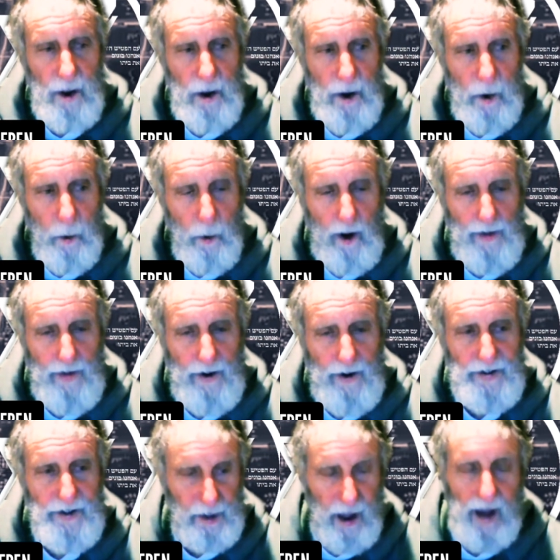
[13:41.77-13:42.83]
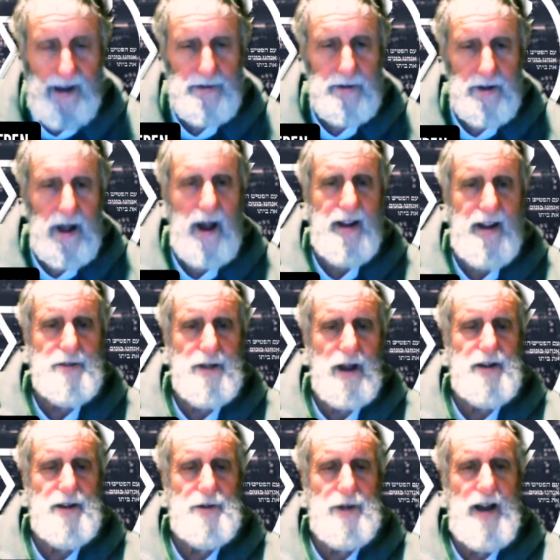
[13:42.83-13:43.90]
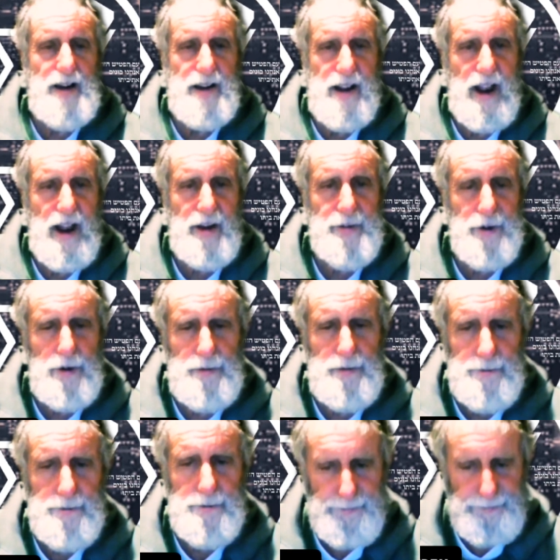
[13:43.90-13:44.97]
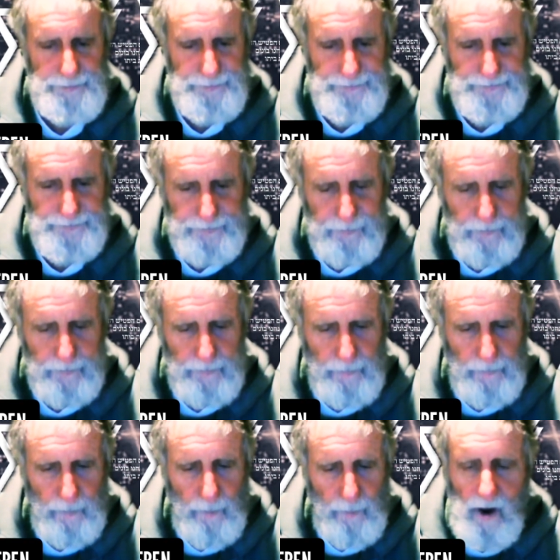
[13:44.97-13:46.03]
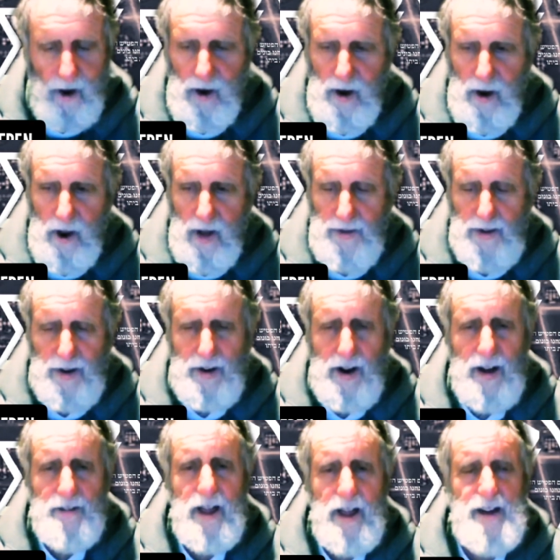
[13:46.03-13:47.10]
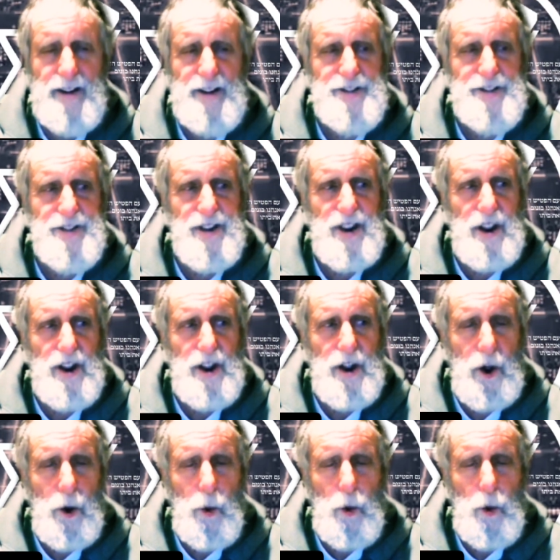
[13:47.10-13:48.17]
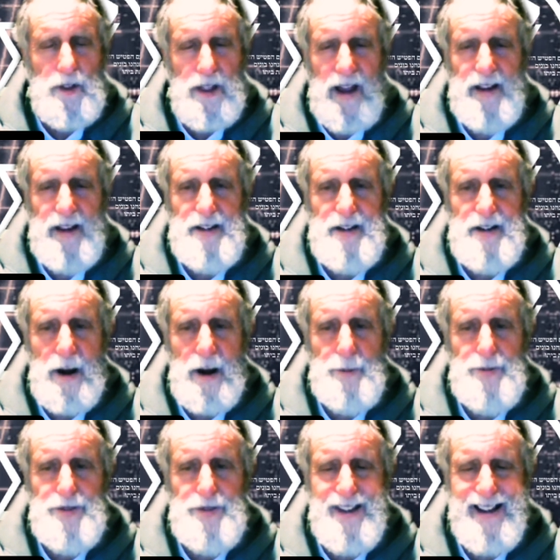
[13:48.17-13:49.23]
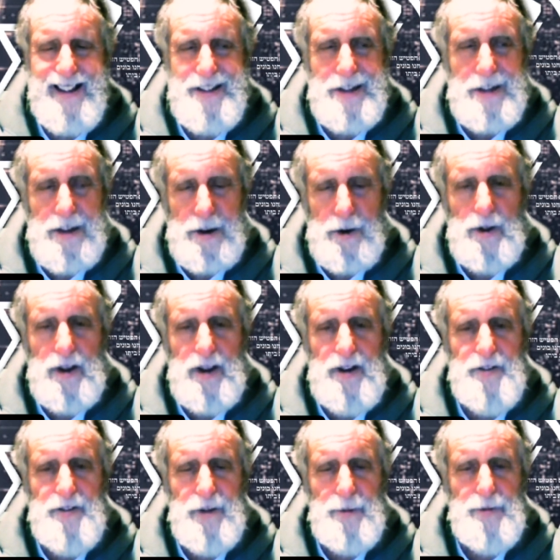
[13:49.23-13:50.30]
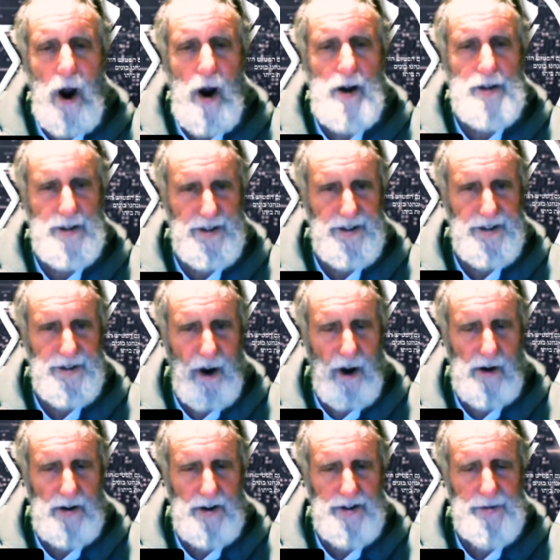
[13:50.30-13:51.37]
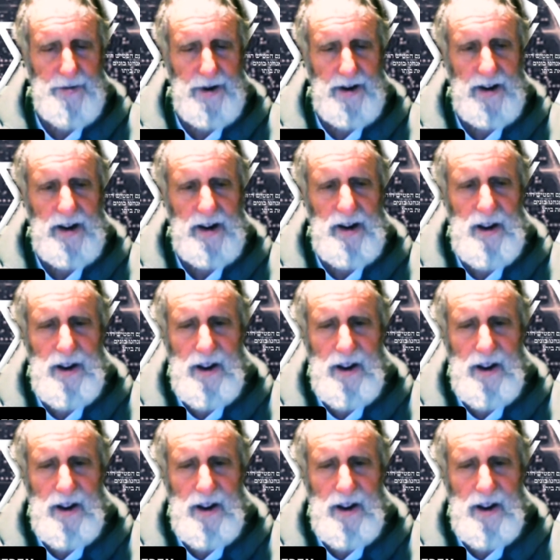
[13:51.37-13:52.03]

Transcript: One, there's light like you light a candle. And the other kind of light is where light comes literally from darkness. Darkness meaning